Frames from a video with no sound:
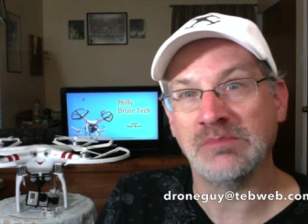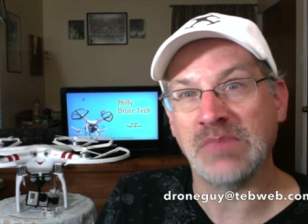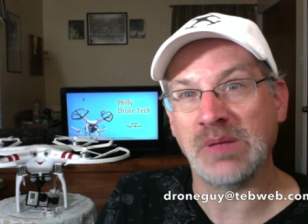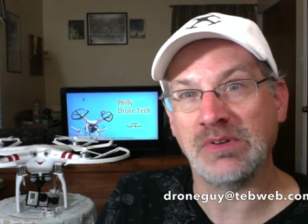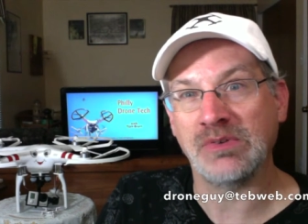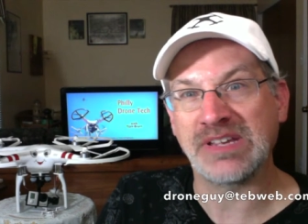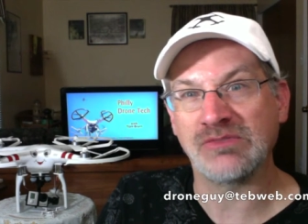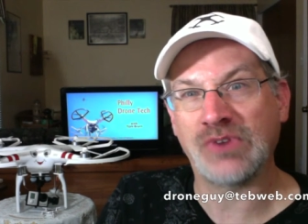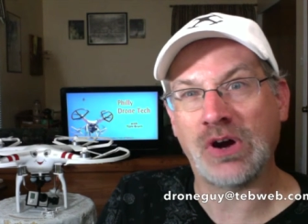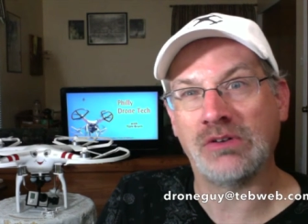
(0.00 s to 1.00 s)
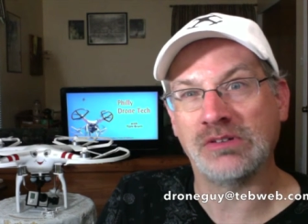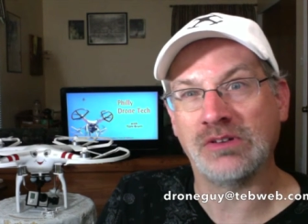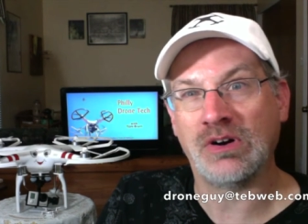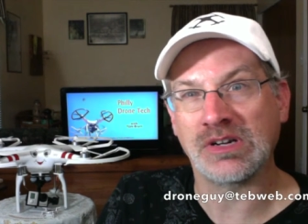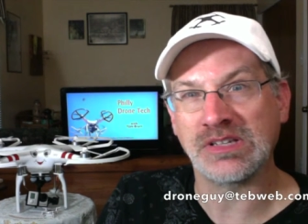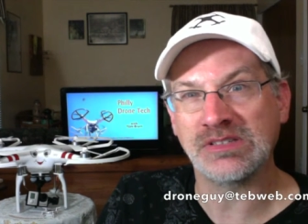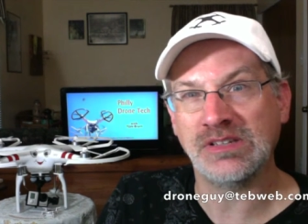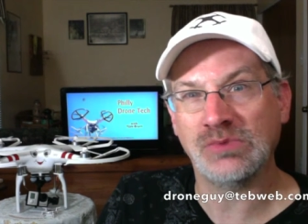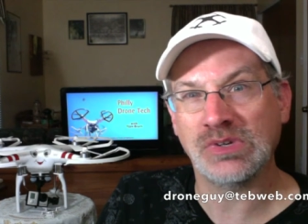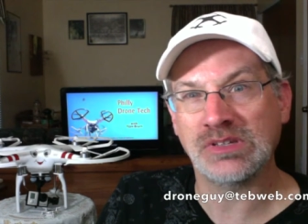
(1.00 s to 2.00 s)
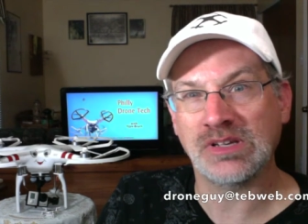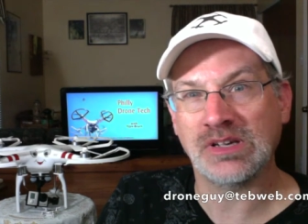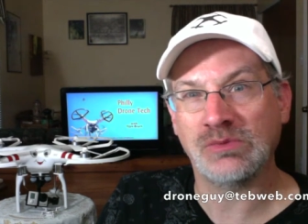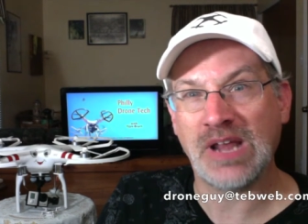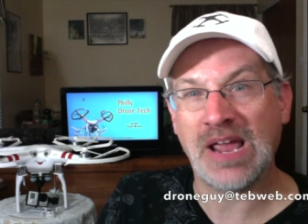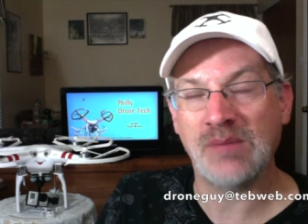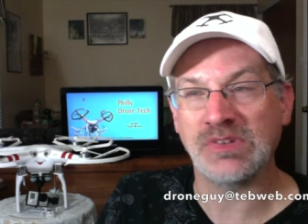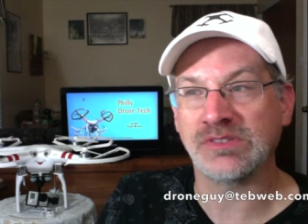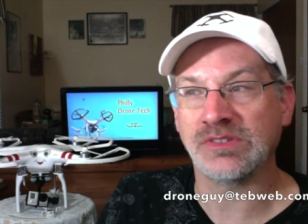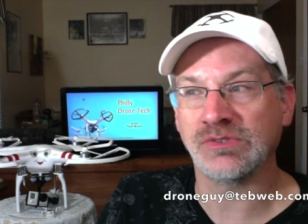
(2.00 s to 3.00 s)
maybe we can follow along and see what happens.